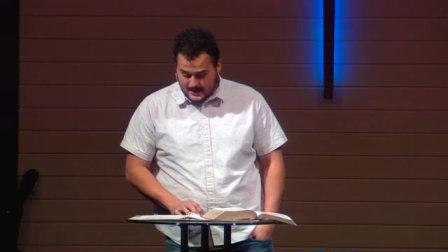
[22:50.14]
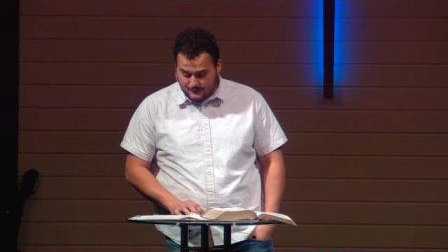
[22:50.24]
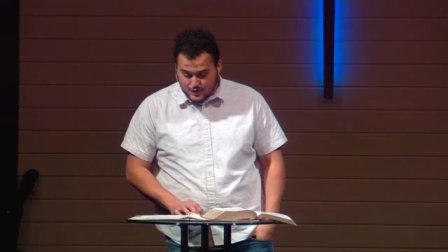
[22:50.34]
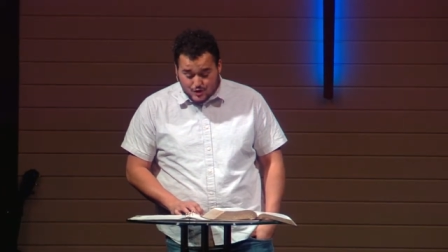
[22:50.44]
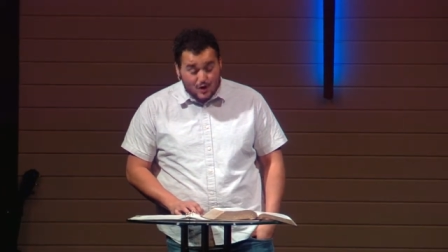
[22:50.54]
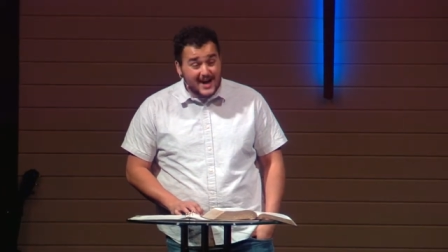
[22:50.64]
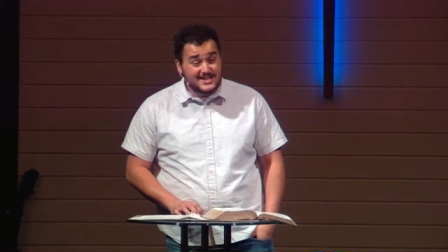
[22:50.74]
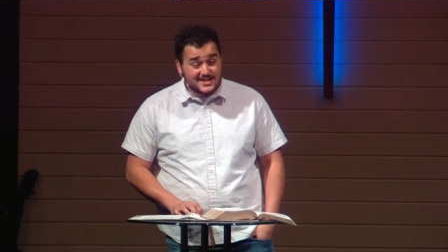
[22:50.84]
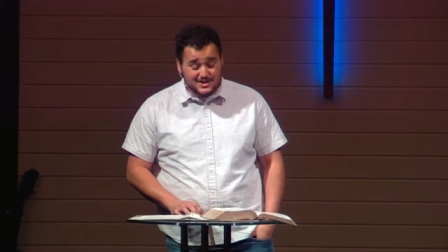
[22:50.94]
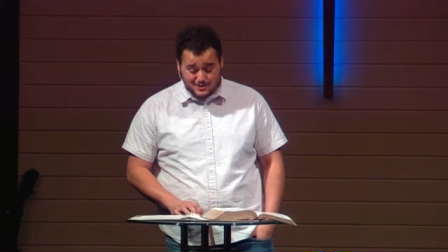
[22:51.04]
If you're
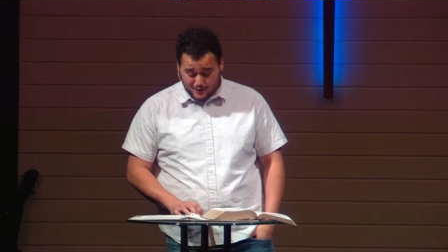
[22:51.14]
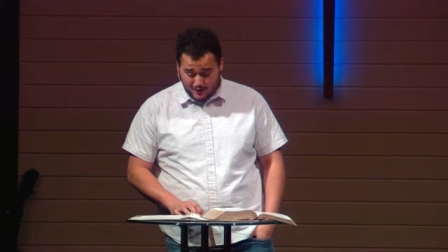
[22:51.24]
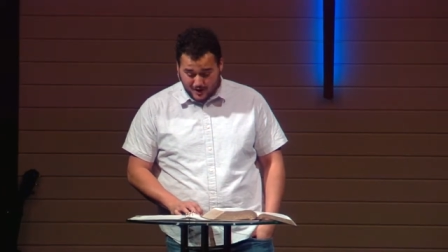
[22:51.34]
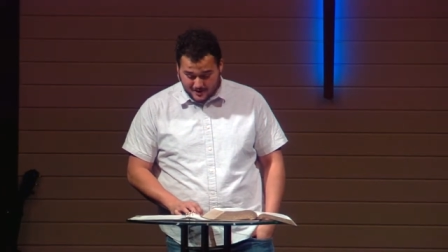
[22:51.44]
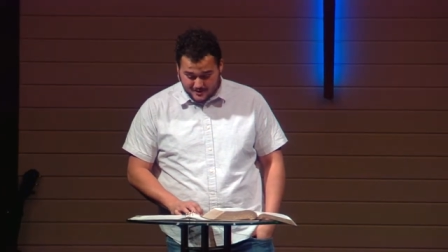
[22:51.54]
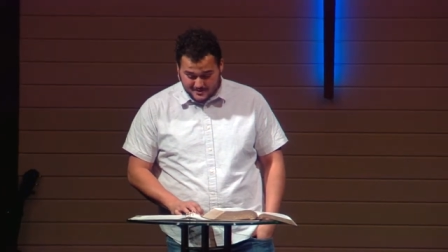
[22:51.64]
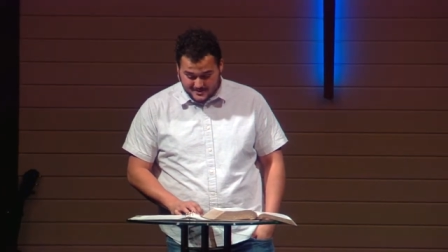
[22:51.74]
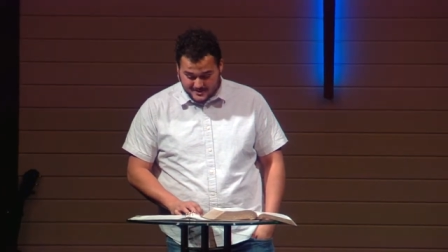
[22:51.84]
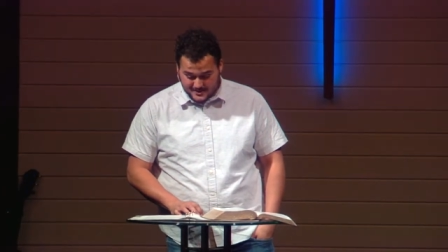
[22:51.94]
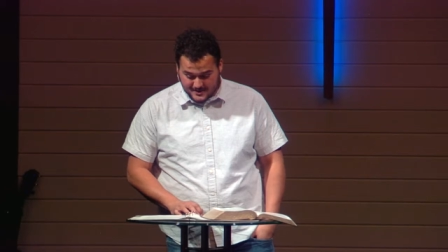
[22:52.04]
trying to control
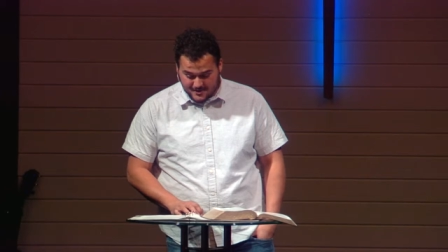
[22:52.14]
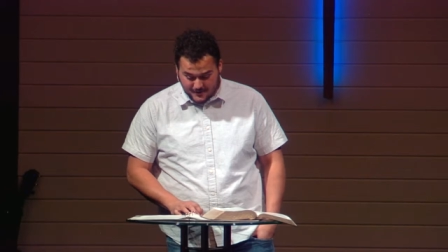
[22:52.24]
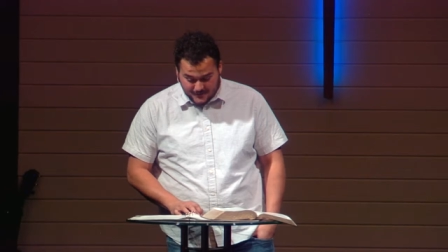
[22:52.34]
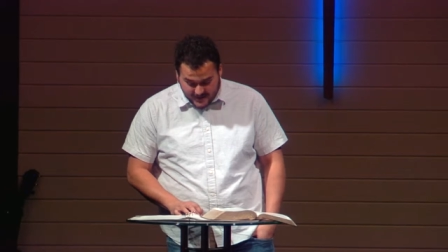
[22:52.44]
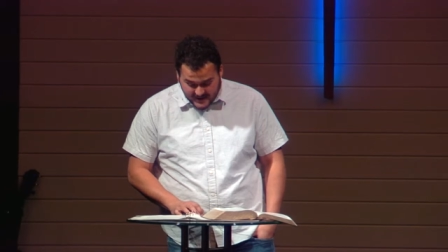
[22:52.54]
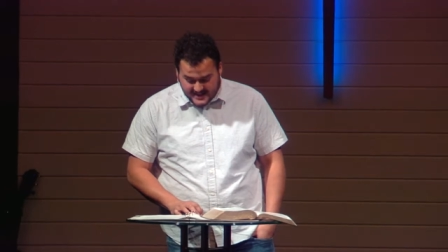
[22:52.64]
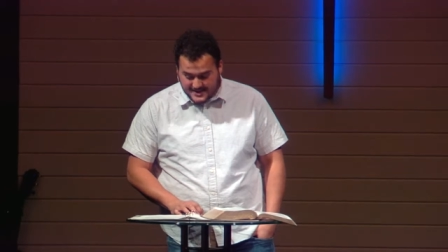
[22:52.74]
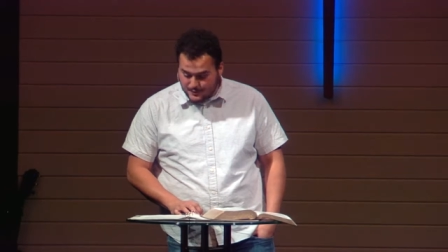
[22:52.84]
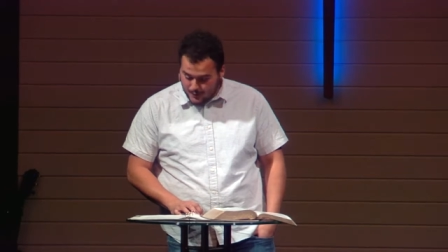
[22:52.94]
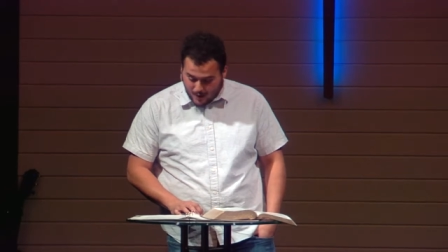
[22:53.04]
others, you're
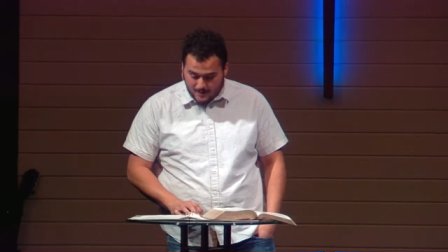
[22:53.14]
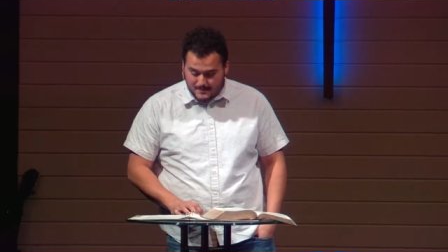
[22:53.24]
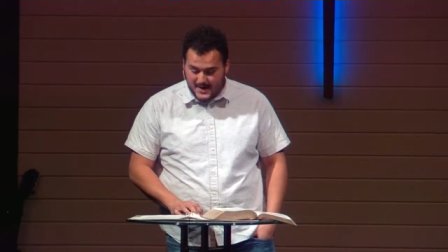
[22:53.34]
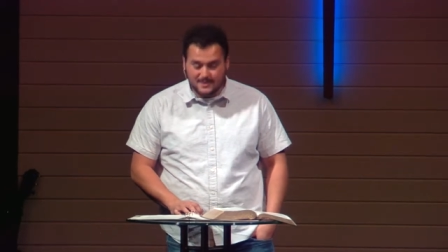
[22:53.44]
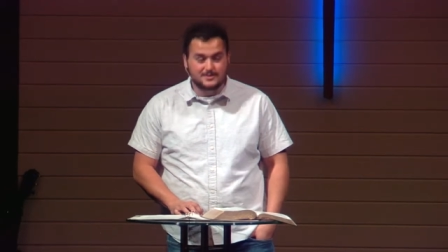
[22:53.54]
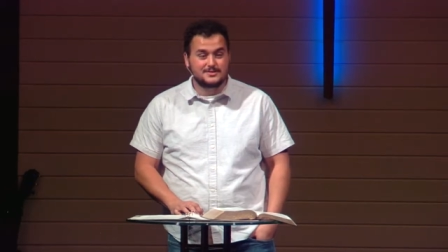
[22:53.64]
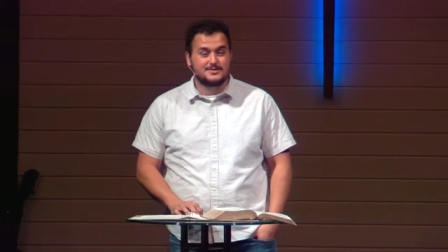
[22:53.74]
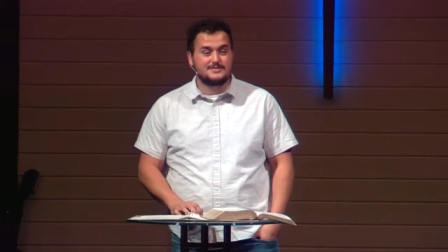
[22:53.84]
fighting the wrong battles.